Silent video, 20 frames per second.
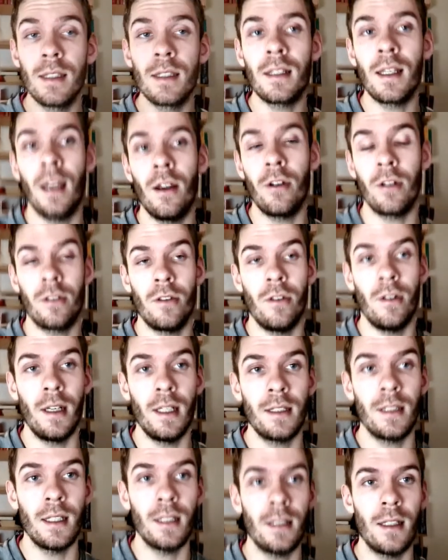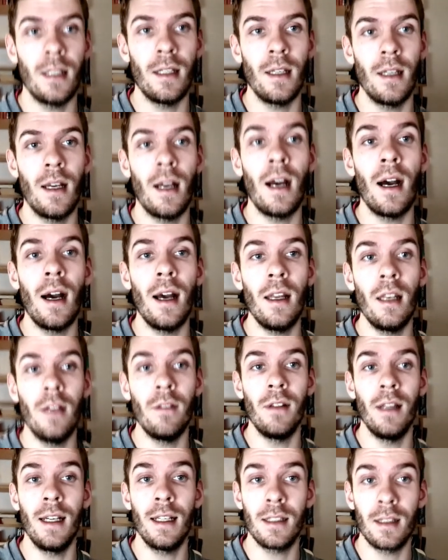is characterized as a high
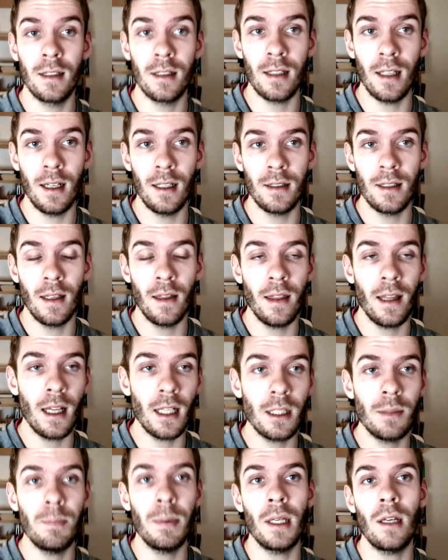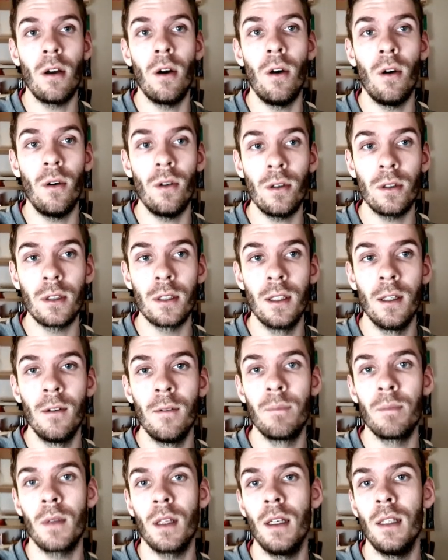level exercise, and that's because
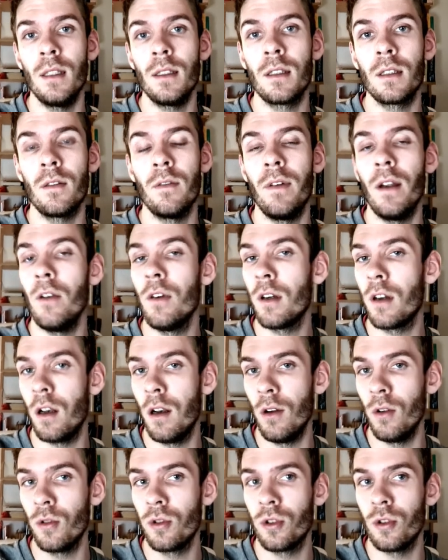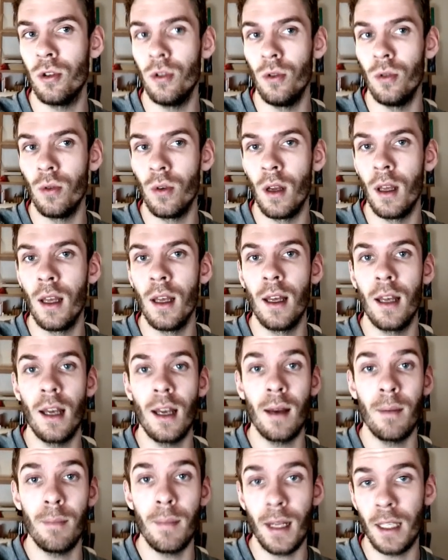it's very close to
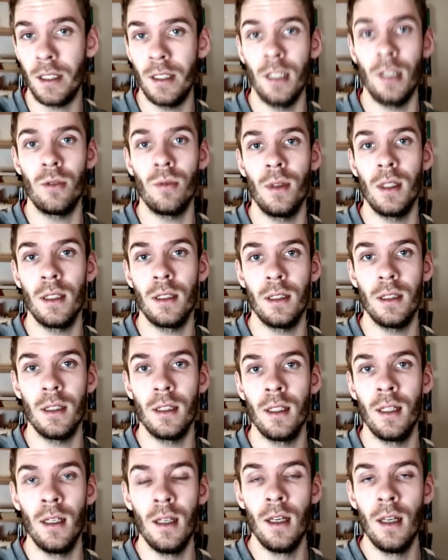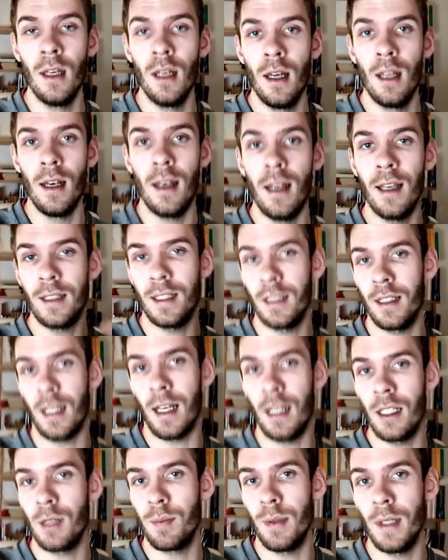a match situation. Les and I
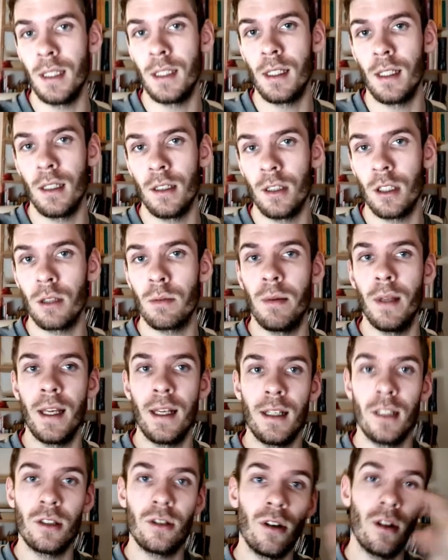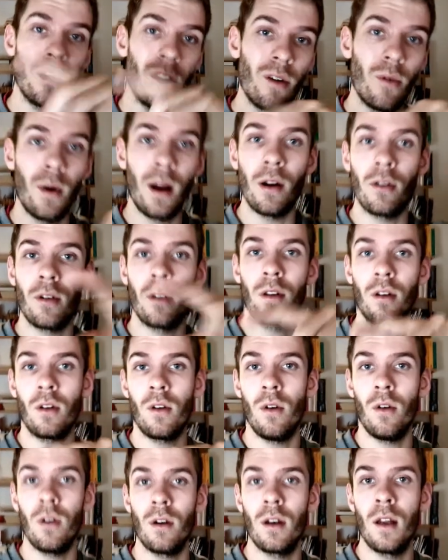is basically just playing each other around on the
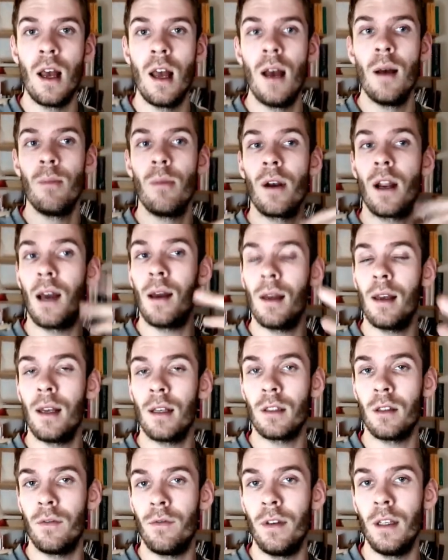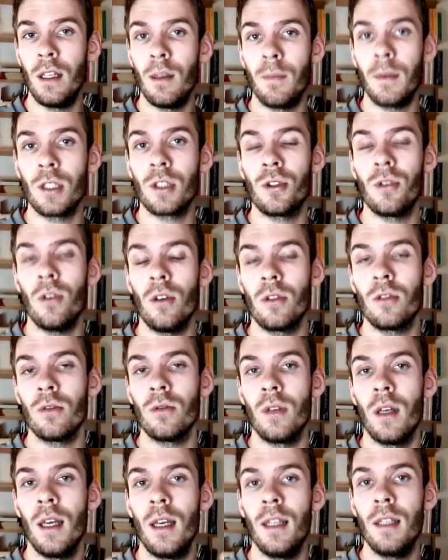court, but I as a feeder make sure to
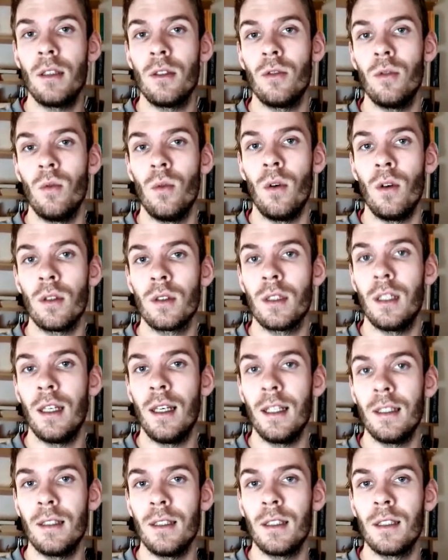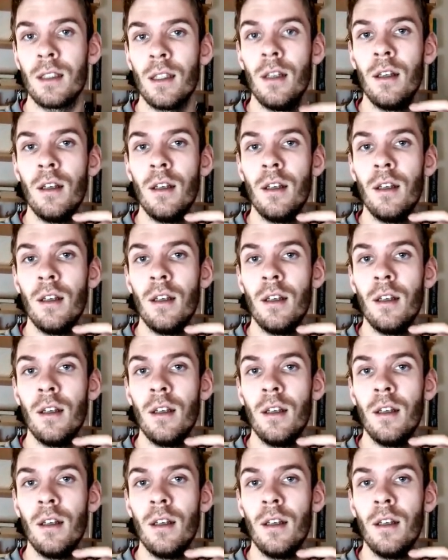hit towards Les's